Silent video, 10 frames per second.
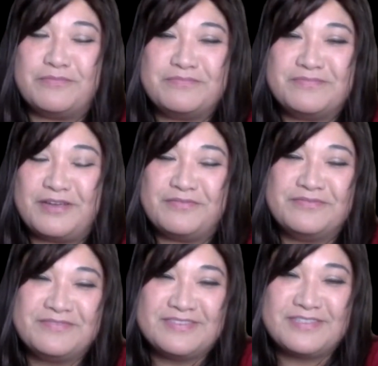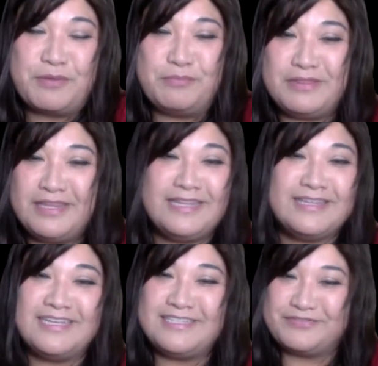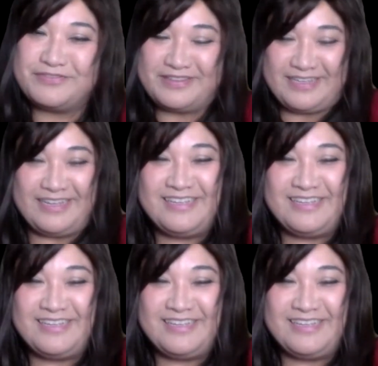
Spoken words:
No. Completely different thing.